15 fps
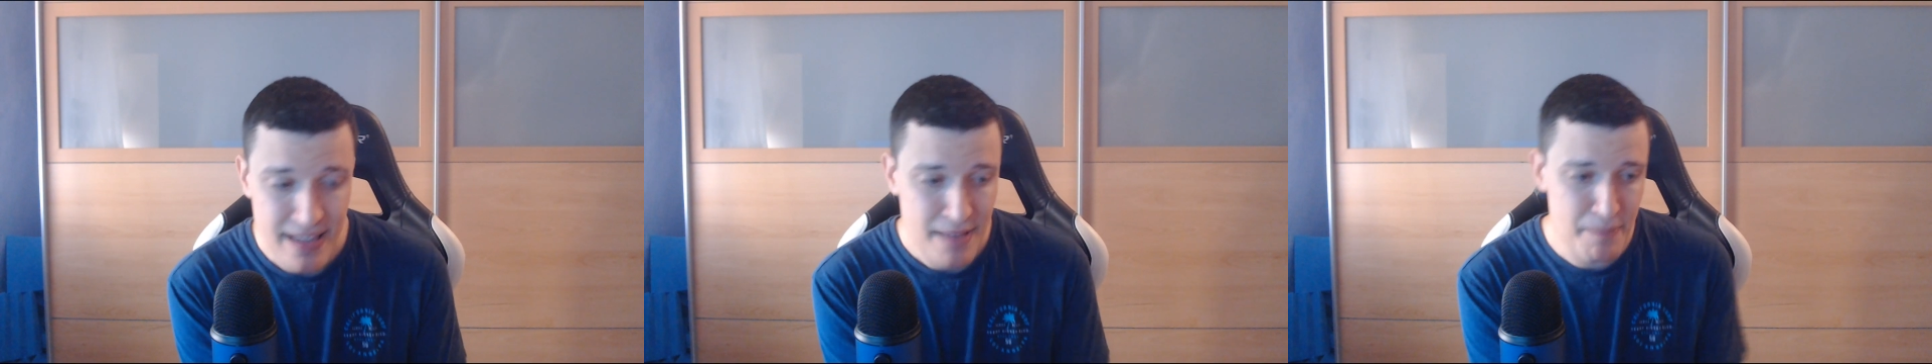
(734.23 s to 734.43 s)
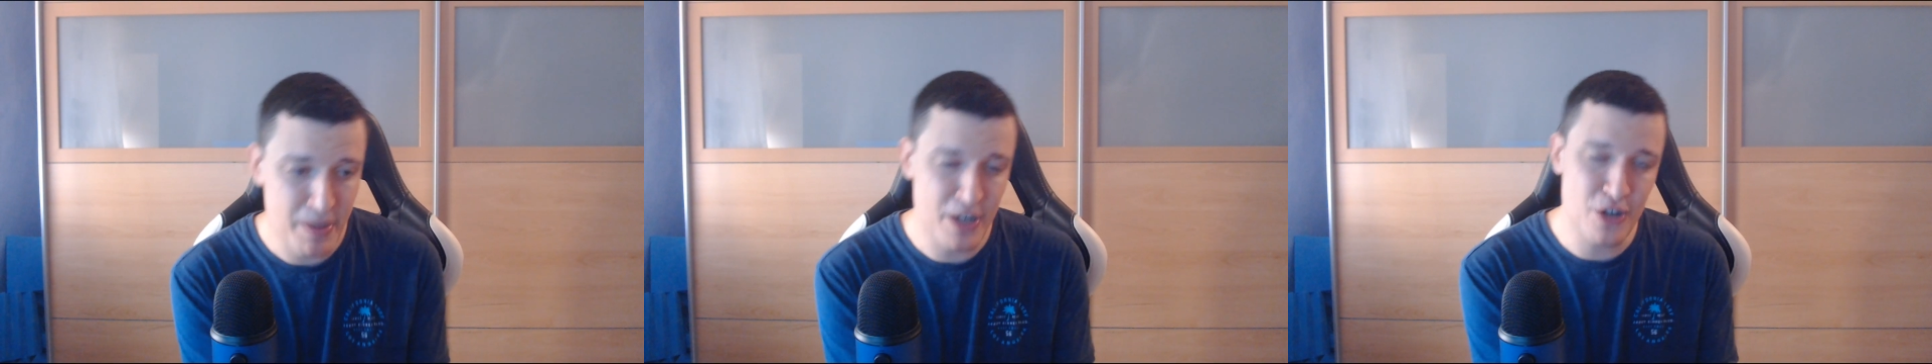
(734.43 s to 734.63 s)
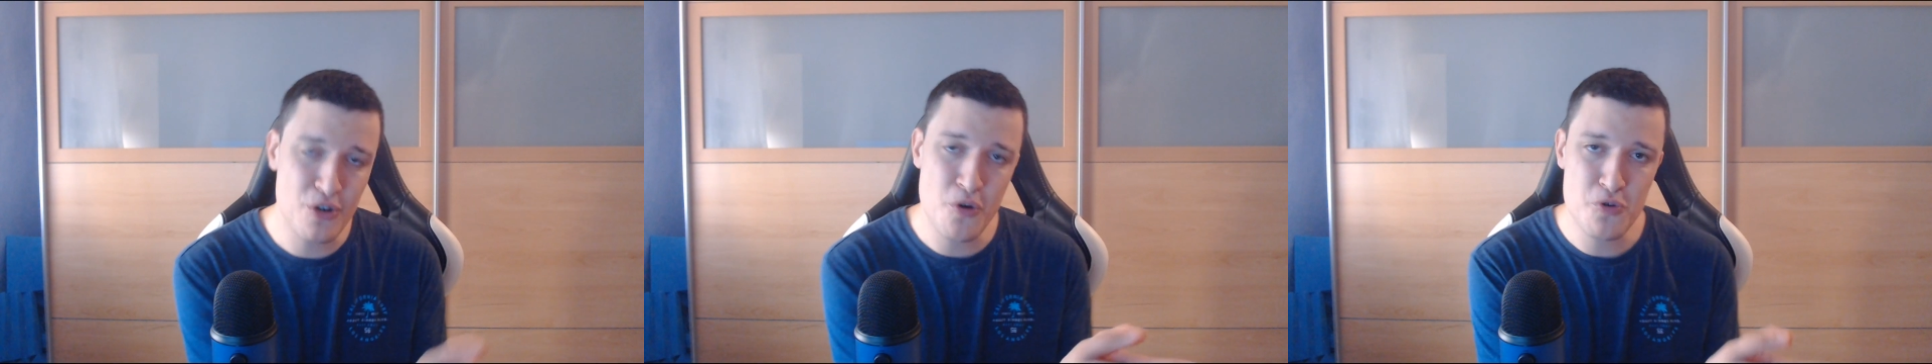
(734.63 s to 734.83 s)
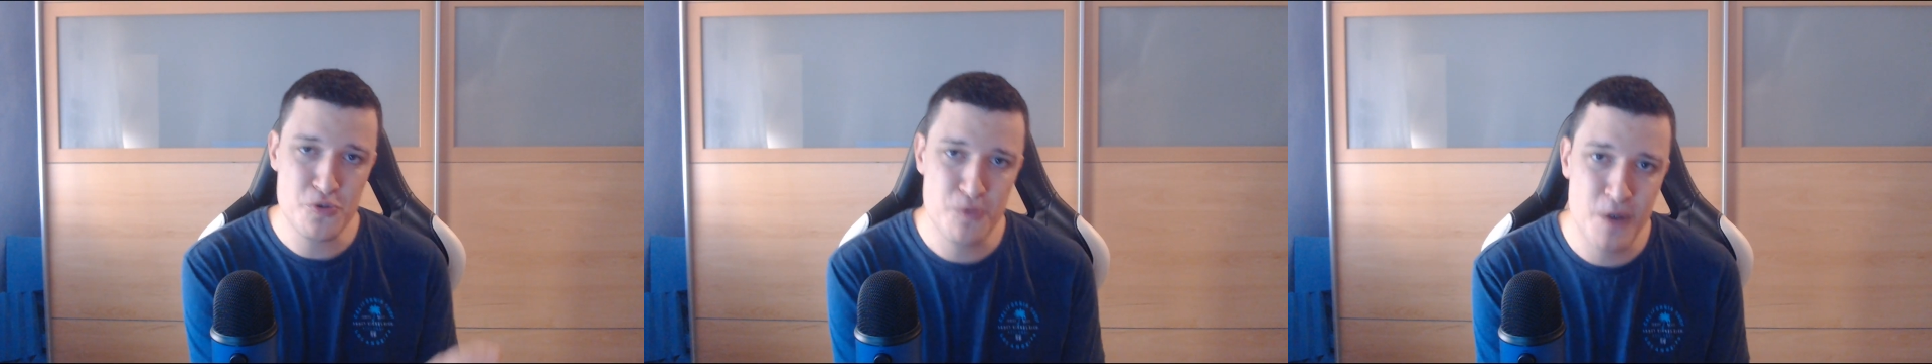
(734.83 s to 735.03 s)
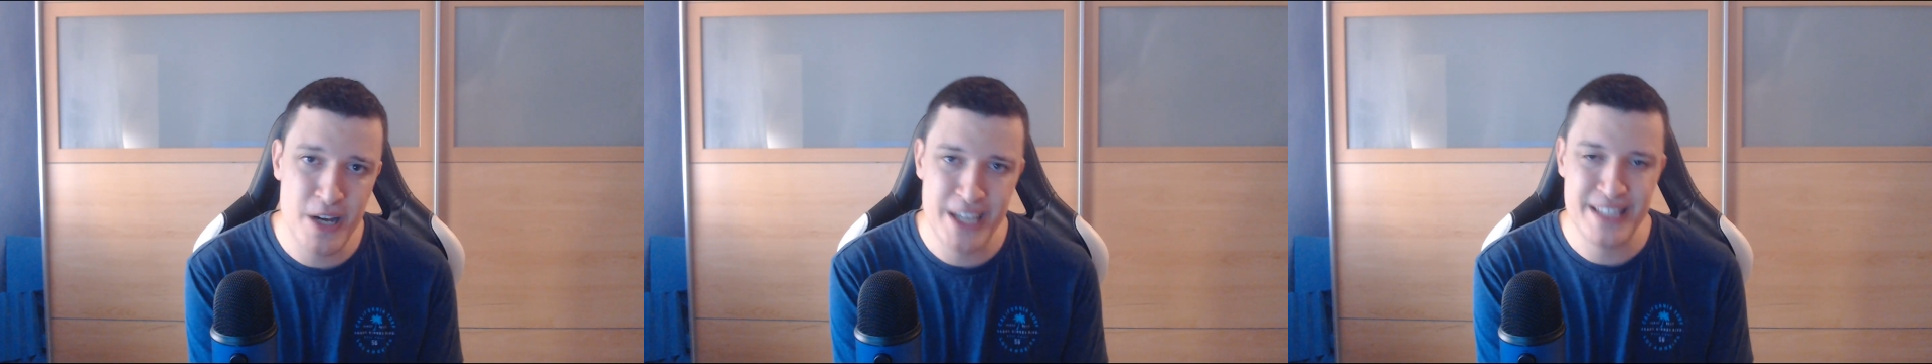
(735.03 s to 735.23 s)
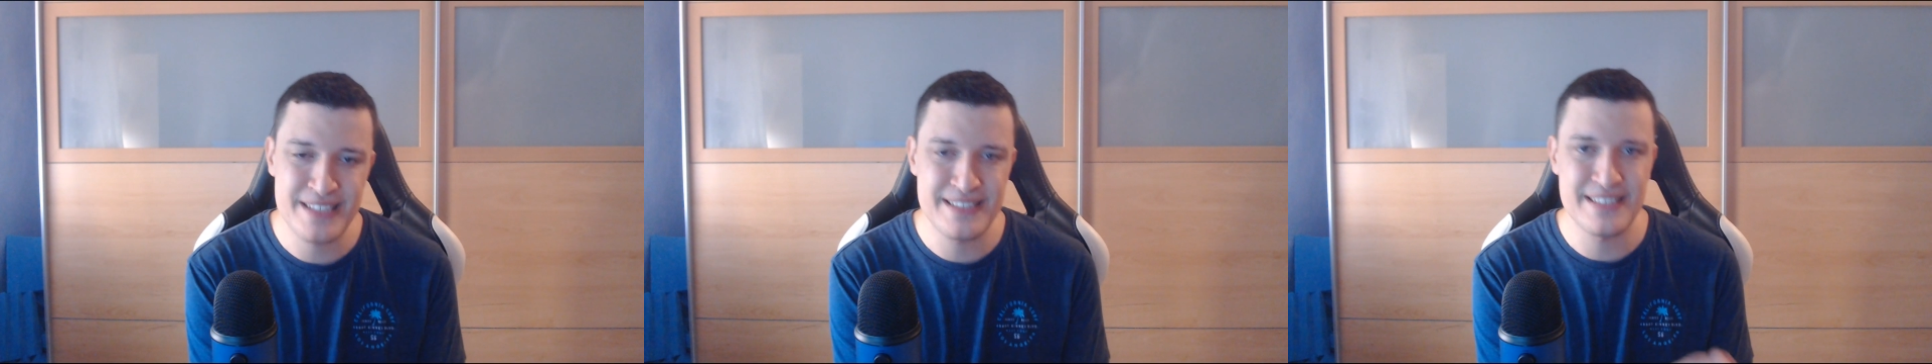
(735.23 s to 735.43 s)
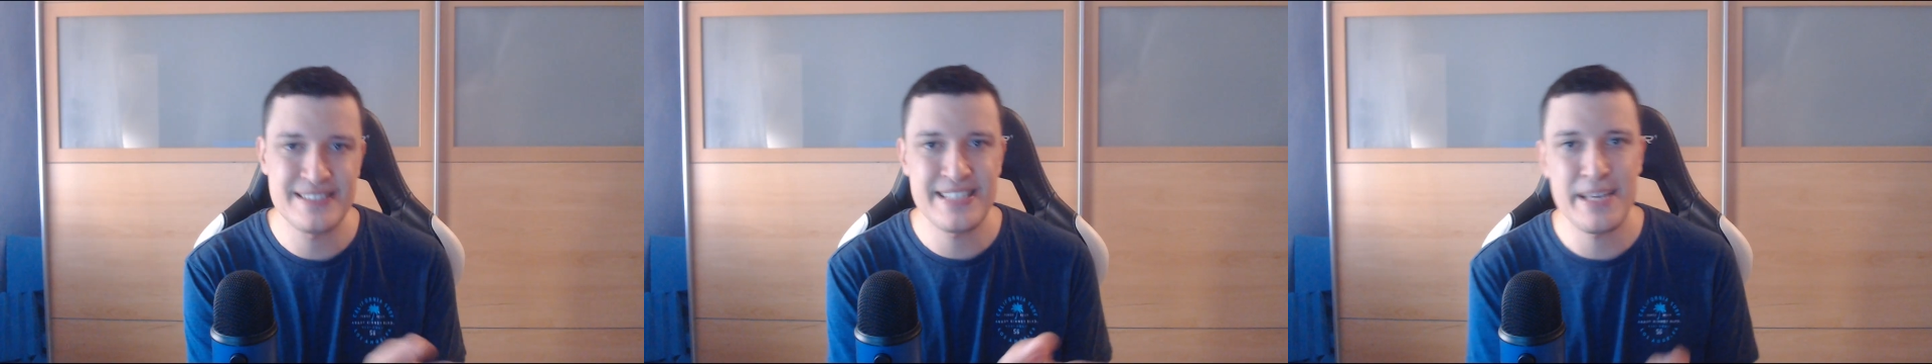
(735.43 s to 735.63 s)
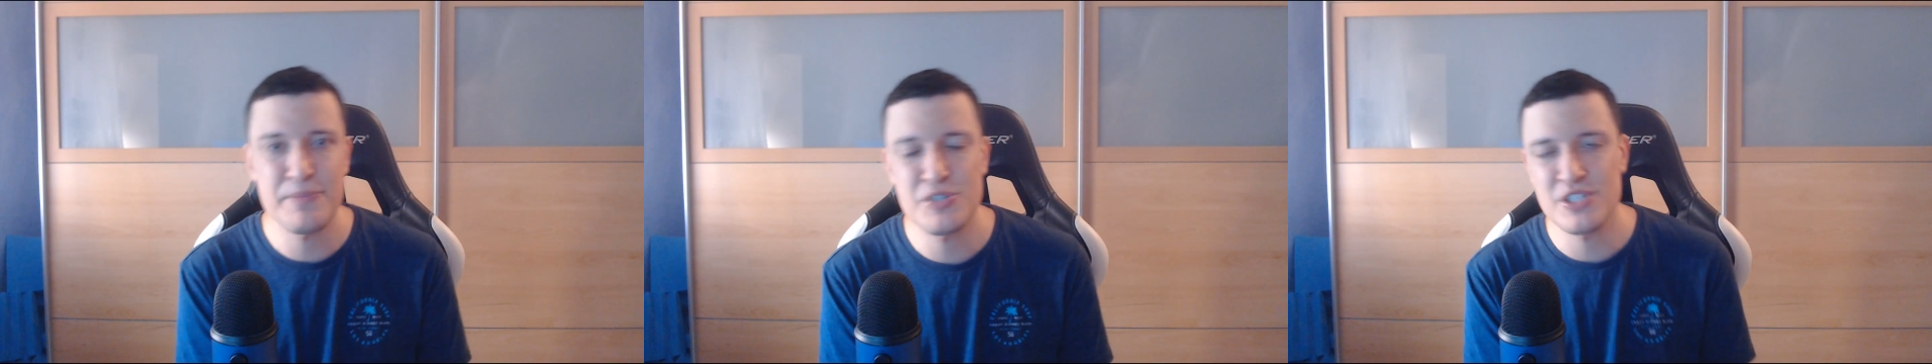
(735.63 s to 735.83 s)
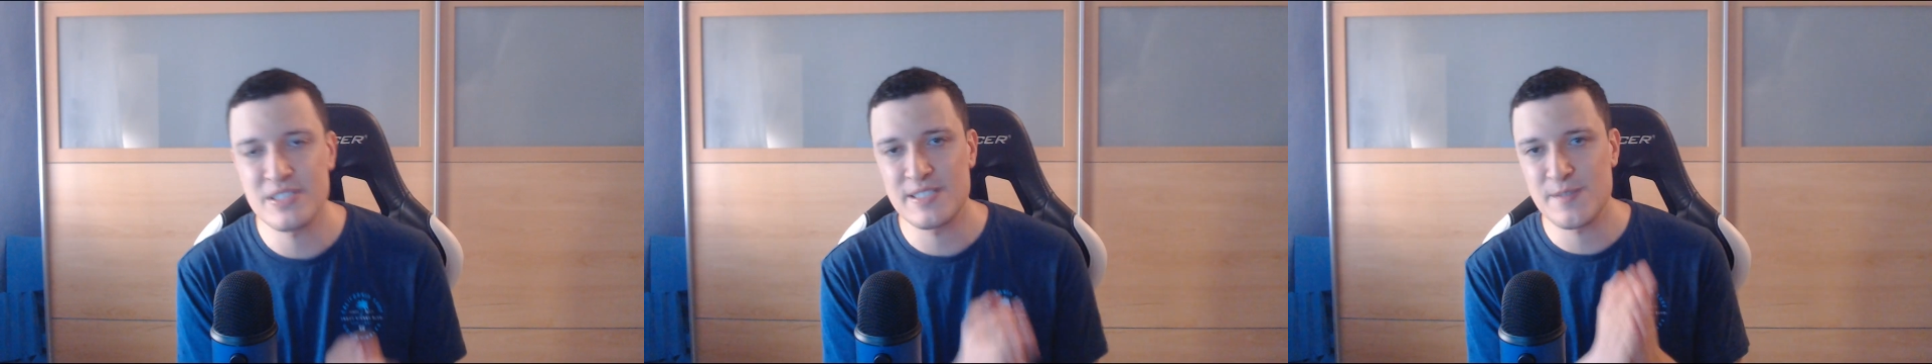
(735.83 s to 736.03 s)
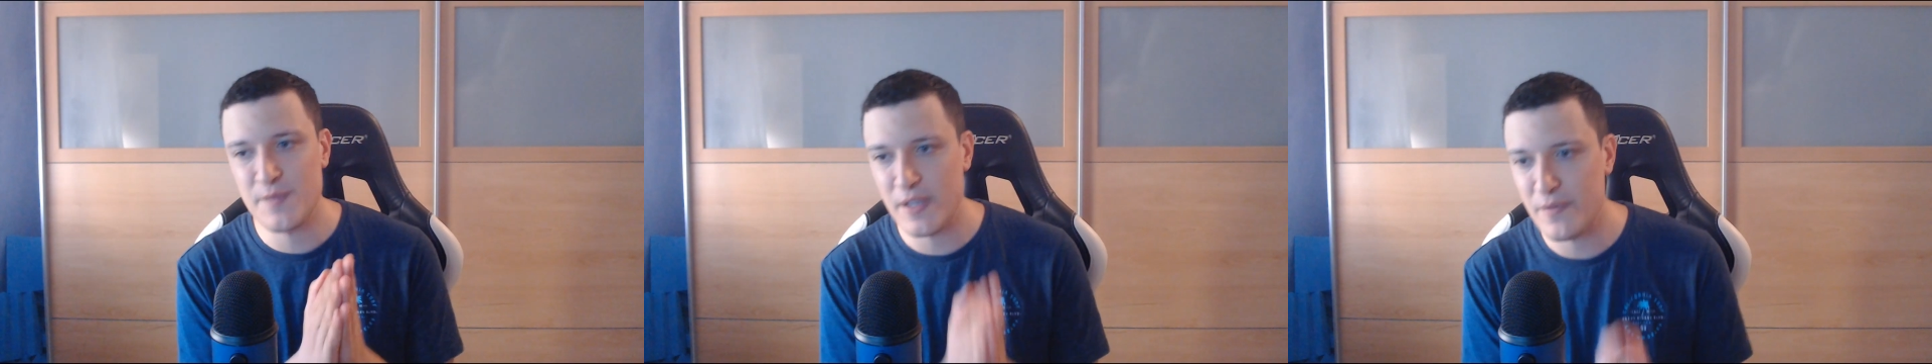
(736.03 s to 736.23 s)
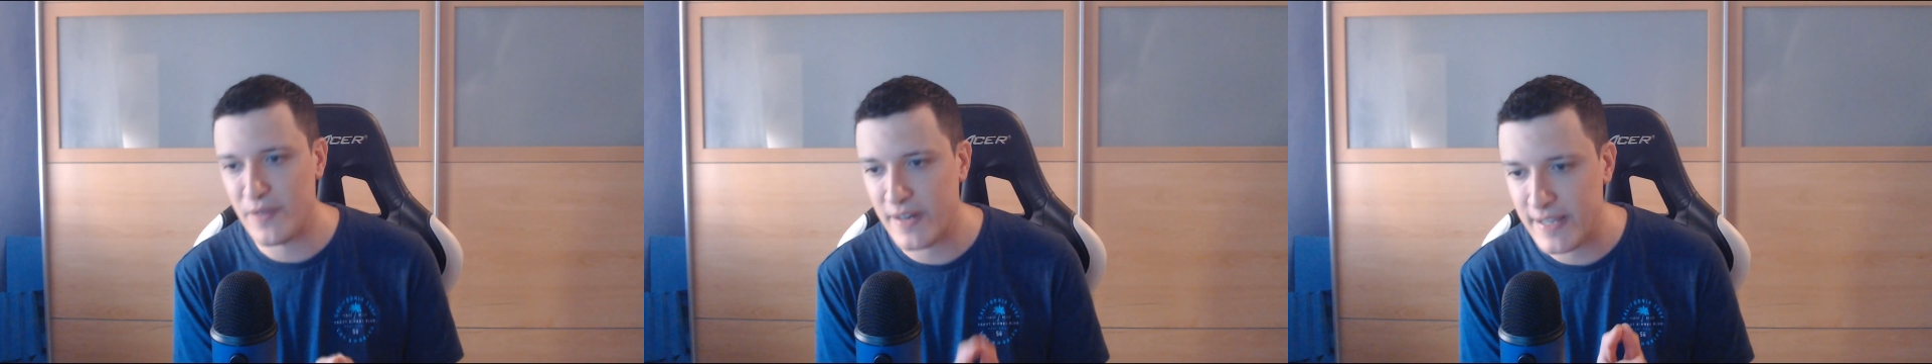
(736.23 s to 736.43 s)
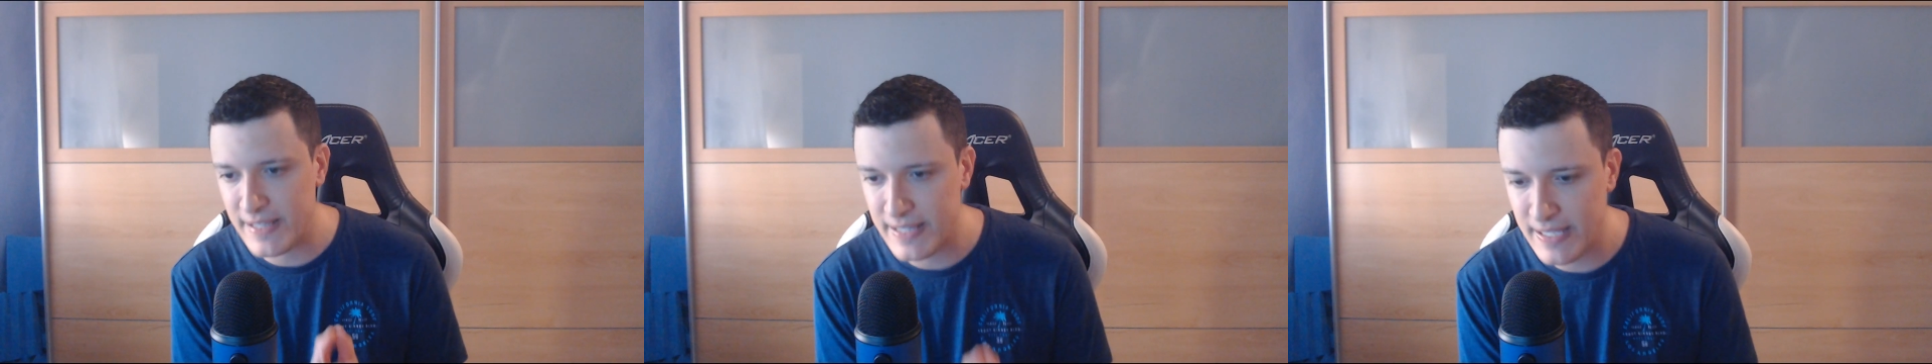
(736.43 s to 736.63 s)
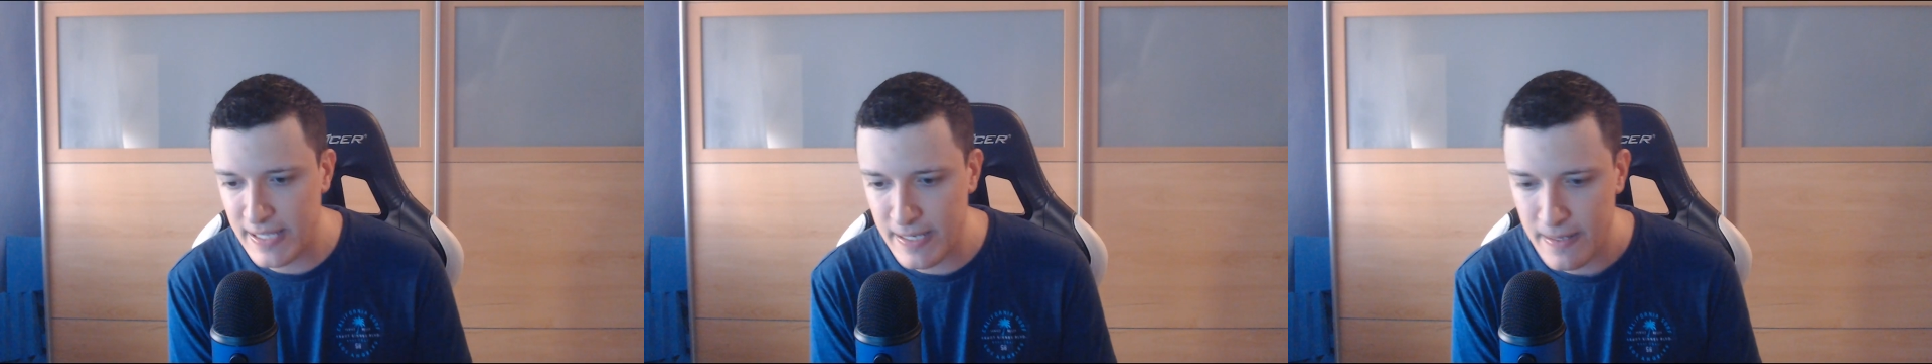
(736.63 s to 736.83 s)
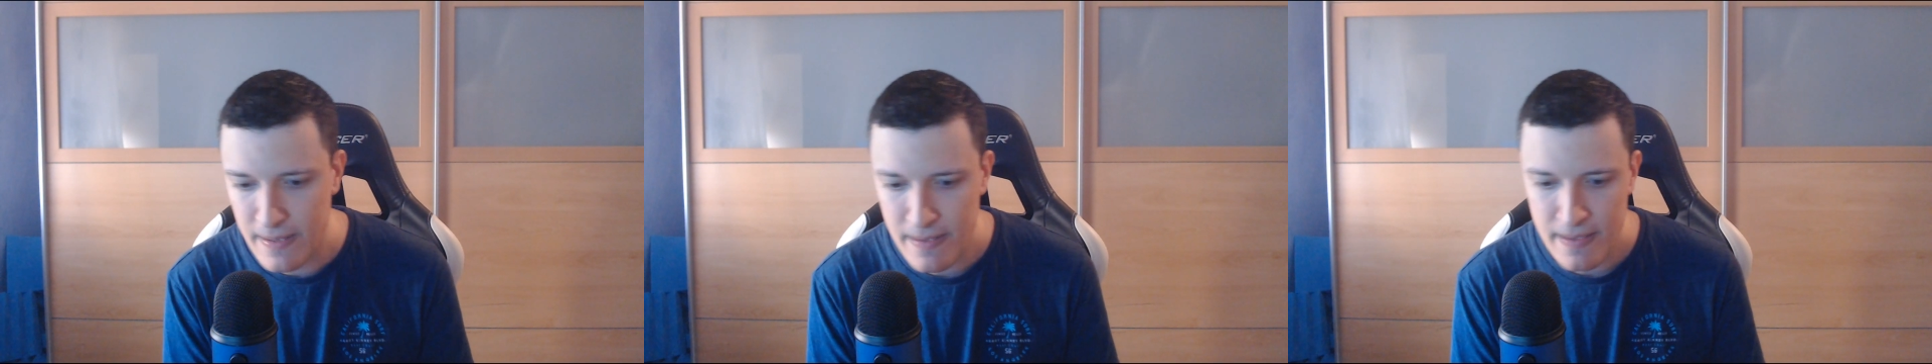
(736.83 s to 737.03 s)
but it goes wide. That's the same shit as FIFA 19.